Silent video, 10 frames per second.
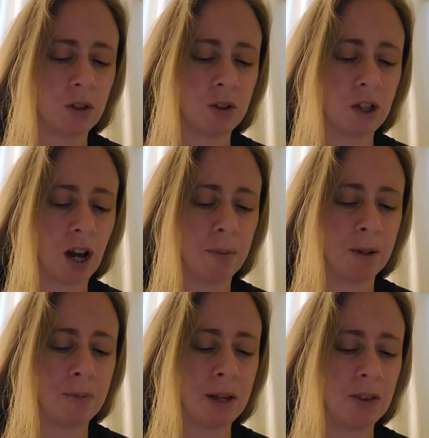to stop
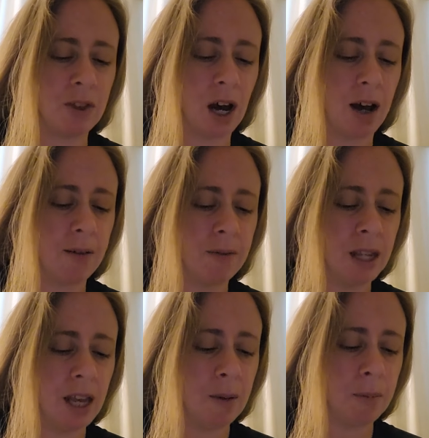in mid thought,
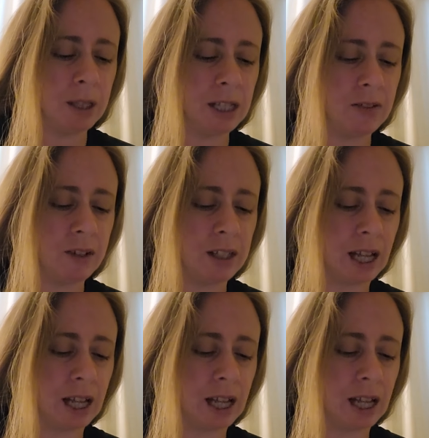believing